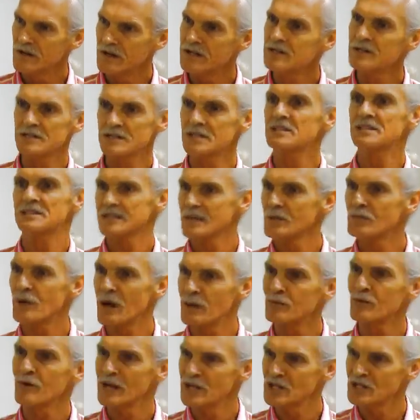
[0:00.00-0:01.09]
Because this is in
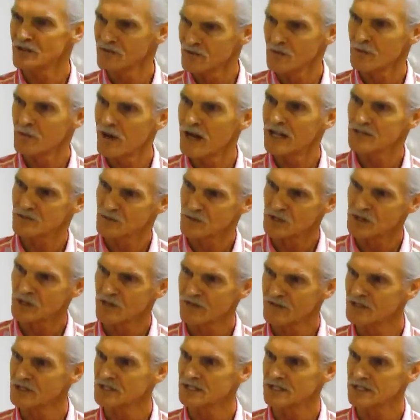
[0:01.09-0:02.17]
preparation for possible
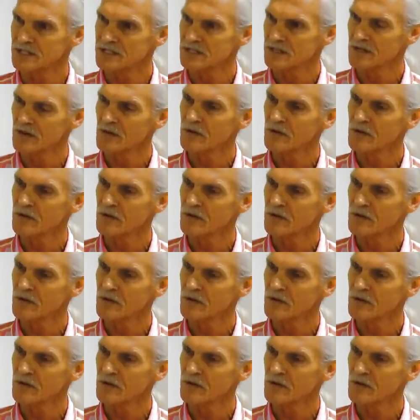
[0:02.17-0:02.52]
services.